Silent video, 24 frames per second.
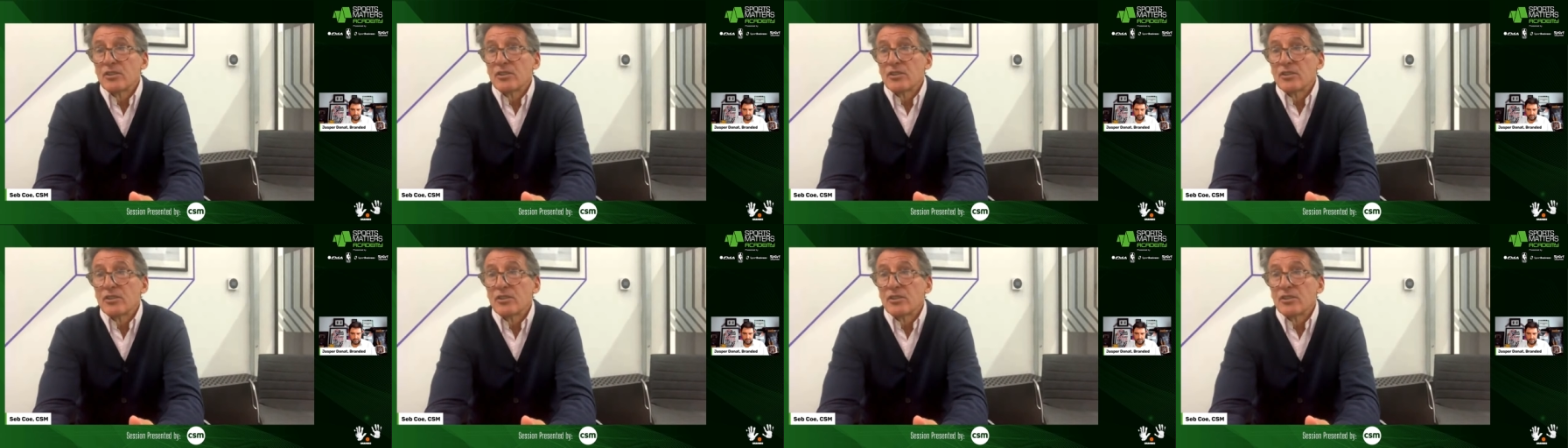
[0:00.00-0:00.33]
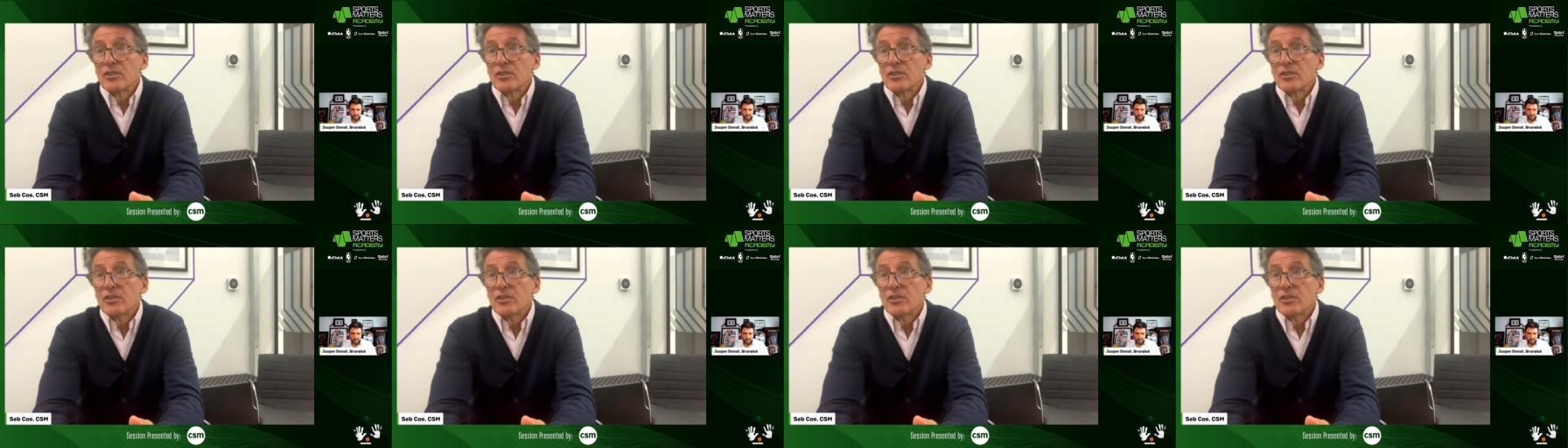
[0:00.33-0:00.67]
the
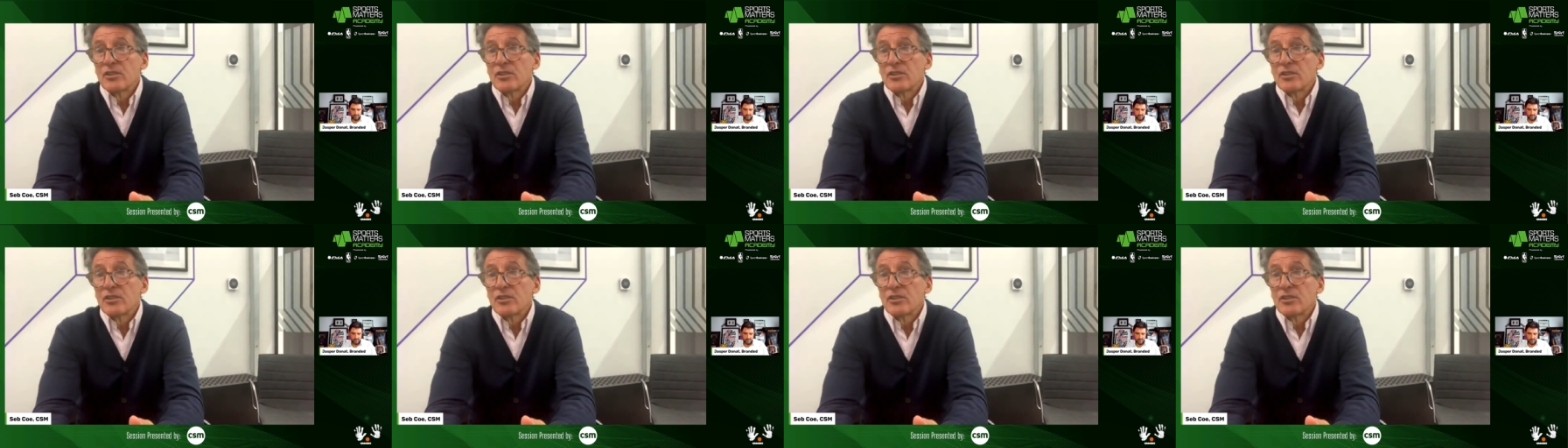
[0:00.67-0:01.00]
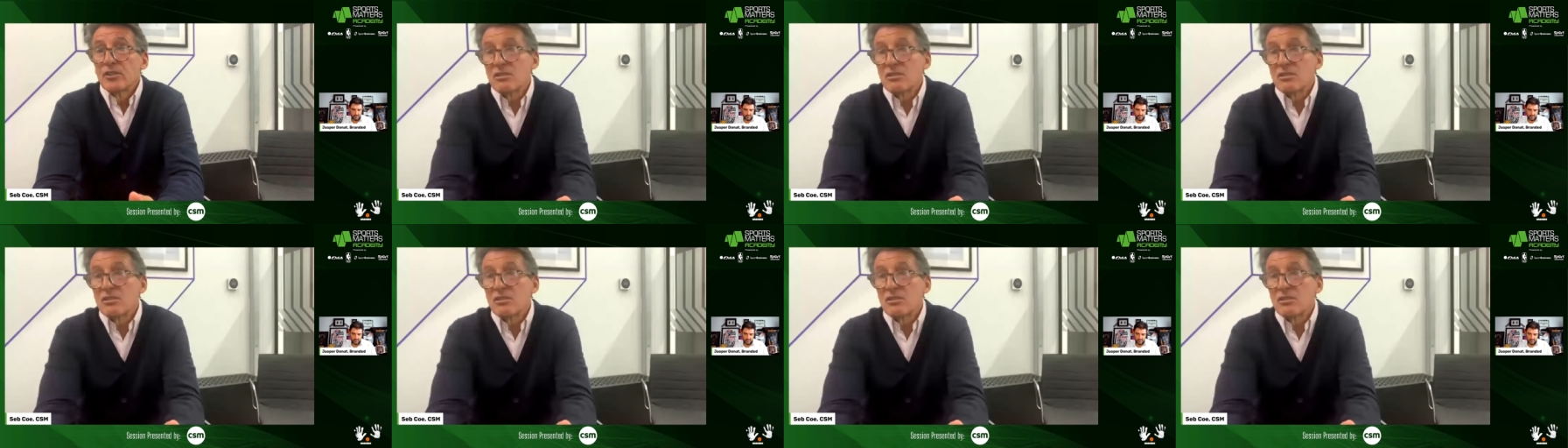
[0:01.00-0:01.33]
balconies of
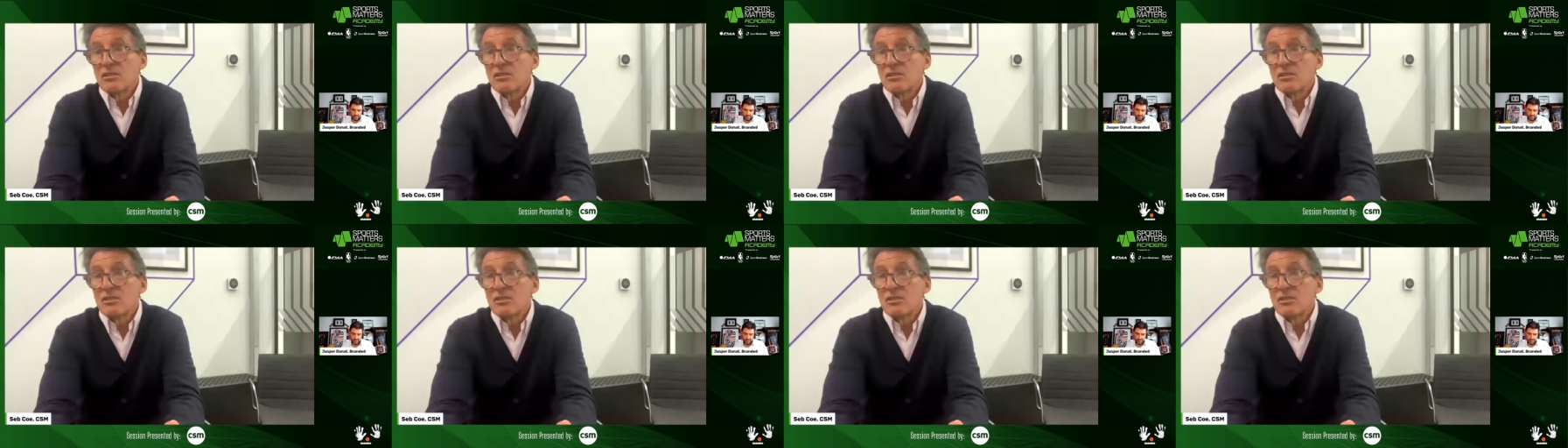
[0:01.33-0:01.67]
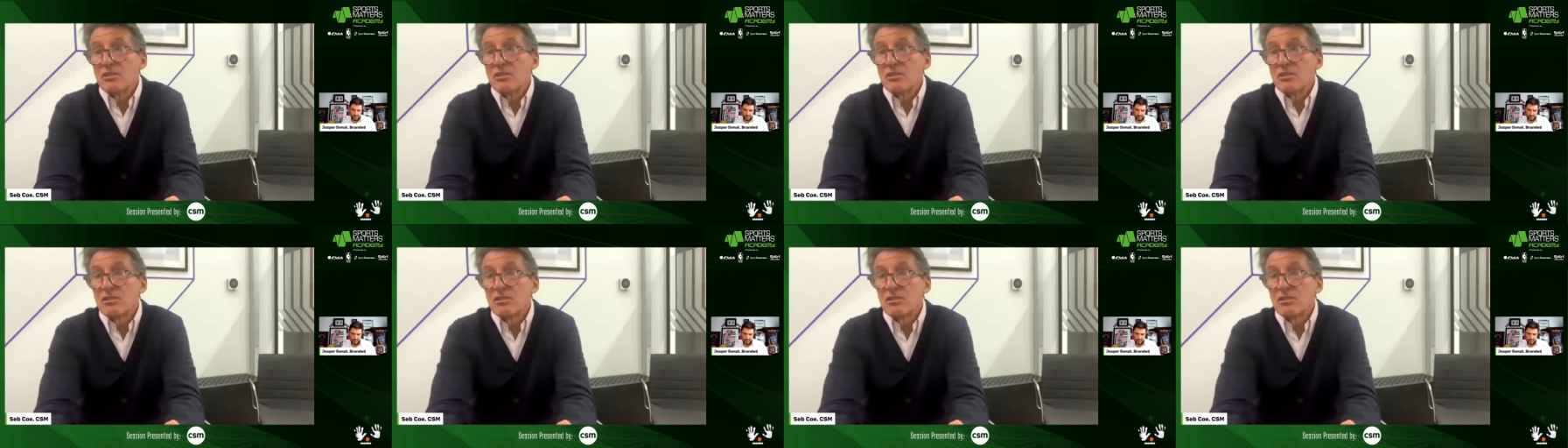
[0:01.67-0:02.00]
condos in
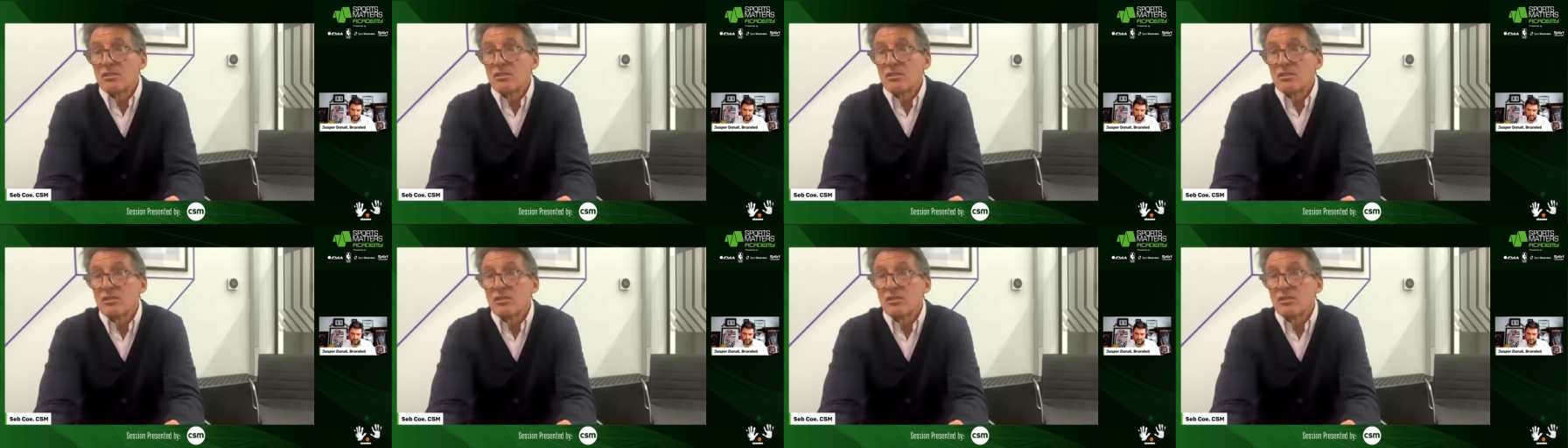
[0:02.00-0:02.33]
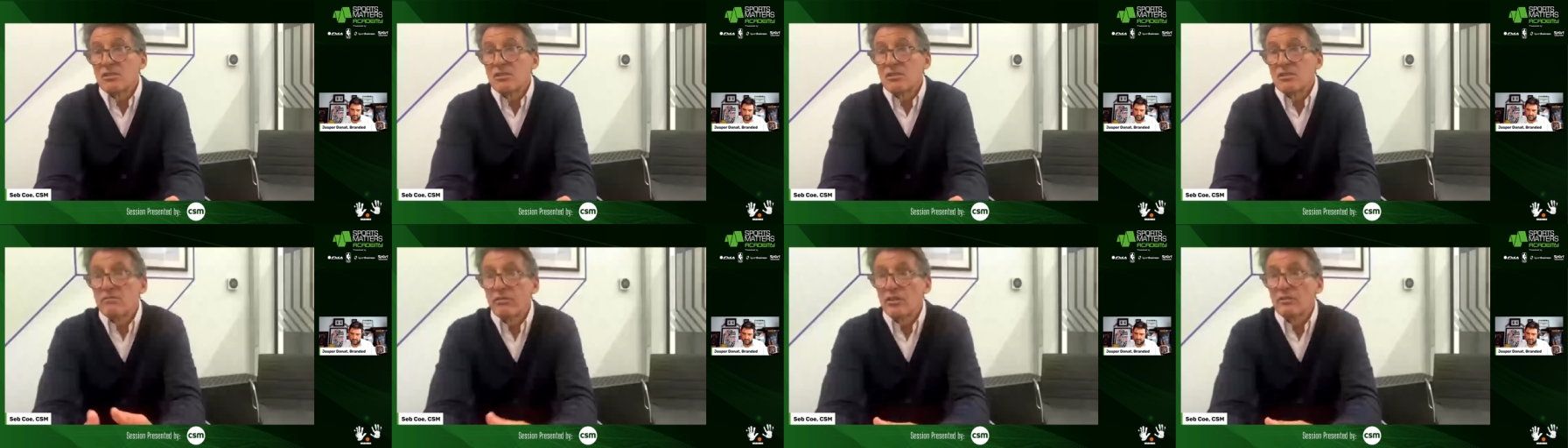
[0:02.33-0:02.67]
Florida and